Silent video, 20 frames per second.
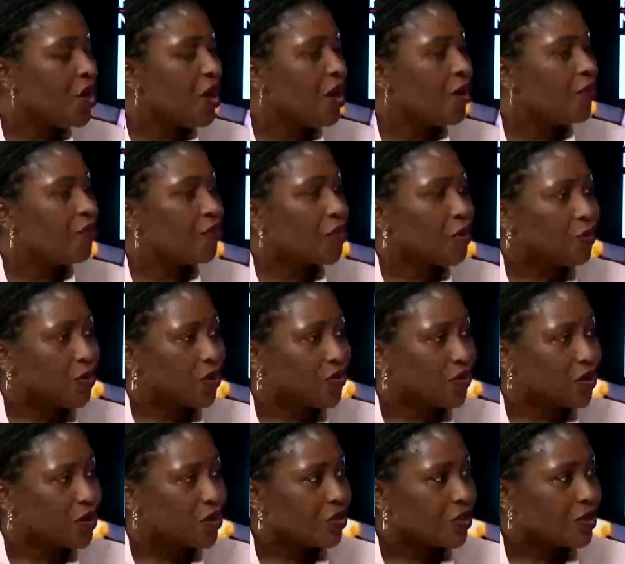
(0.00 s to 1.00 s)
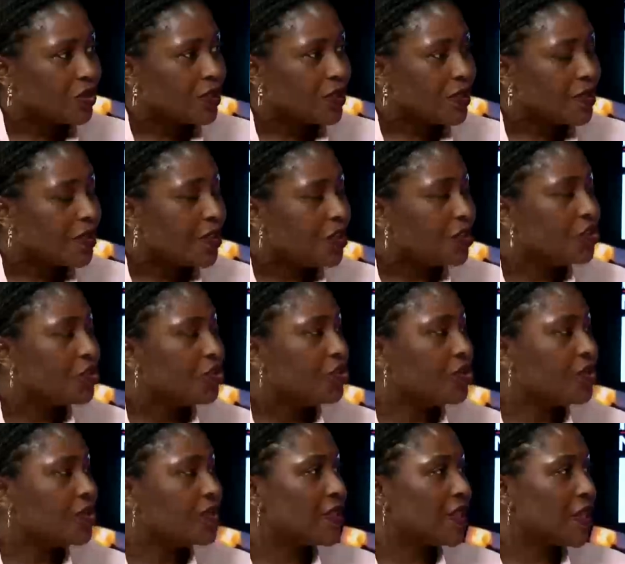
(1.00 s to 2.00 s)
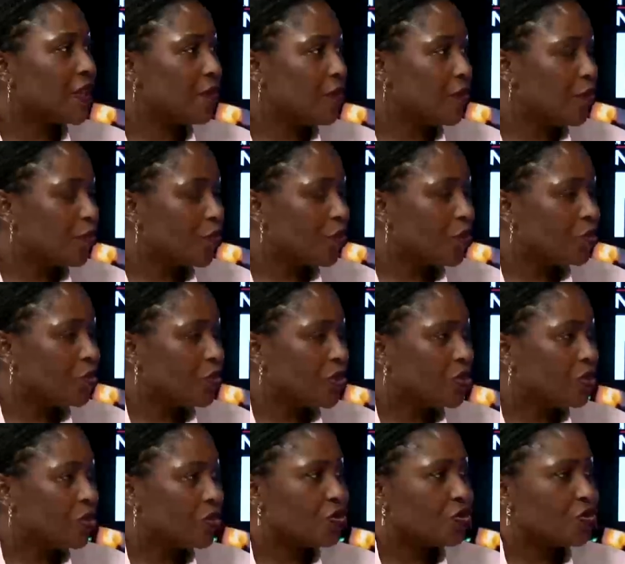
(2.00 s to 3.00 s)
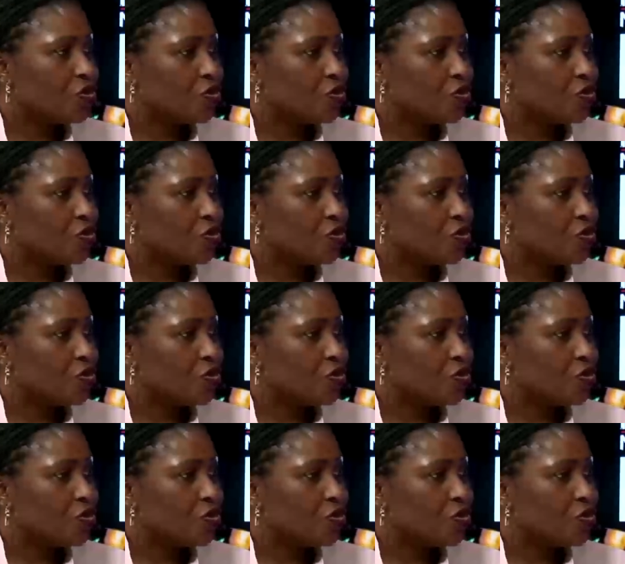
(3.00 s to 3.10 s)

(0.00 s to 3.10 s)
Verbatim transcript: for-profit organizations came on board with us to